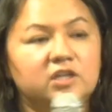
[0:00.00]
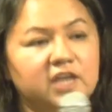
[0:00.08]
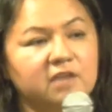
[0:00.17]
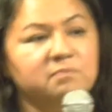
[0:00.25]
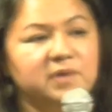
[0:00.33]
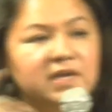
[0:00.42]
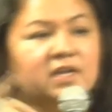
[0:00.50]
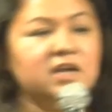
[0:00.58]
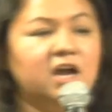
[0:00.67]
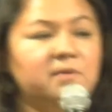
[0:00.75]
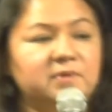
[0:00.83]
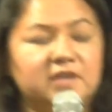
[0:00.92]
They
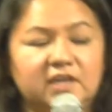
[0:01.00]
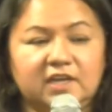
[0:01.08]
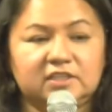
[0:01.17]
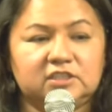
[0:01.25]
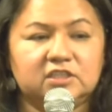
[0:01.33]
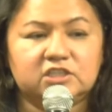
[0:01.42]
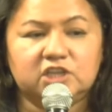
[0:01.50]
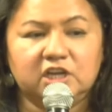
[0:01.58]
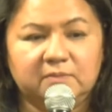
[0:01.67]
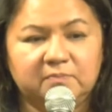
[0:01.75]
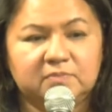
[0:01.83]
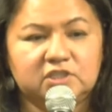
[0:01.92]
beat up kids. Shut
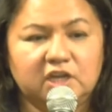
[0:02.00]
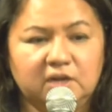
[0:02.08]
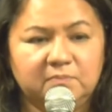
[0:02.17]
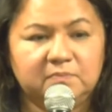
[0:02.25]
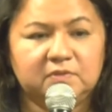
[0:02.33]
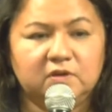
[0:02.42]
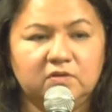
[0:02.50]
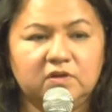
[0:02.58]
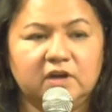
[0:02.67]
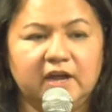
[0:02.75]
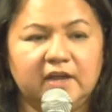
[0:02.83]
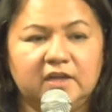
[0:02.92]
up, shut up, don't
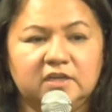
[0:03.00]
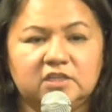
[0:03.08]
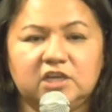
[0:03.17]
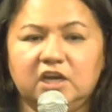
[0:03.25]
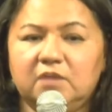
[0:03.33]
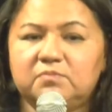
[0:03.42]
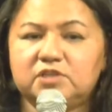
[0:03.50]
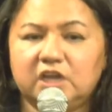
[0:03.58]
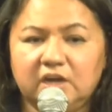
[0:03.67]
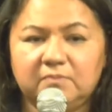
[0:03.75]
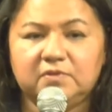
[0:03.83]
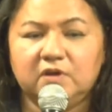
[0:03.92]
cry. Shut up,
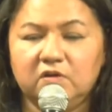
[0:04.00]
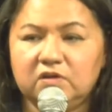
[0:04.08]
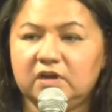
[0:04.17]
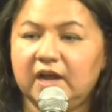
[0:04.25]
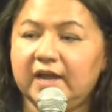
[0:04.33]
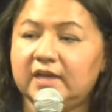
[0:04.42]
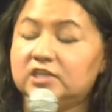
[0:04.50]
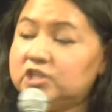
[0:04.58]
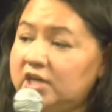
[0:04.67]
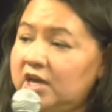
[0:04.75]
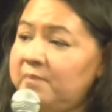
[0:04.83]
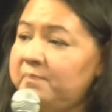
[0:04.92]
shut up, don't cry.
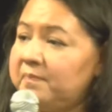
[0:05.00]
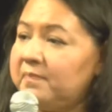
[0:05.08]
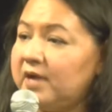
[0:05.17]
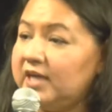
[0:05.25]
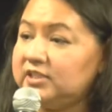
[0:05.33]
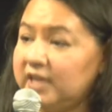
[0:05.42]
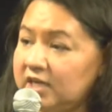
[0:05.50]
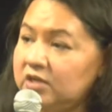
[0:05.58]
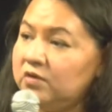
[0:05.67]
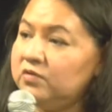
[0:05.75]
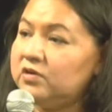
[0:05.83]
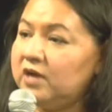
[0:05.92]
Shut up, I said
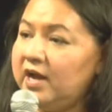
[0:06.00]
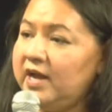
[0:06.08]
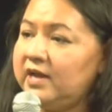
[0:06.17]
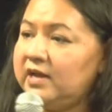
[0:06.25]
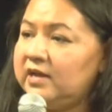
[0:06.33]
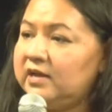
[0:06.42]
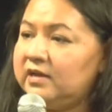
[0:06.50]
don't cry.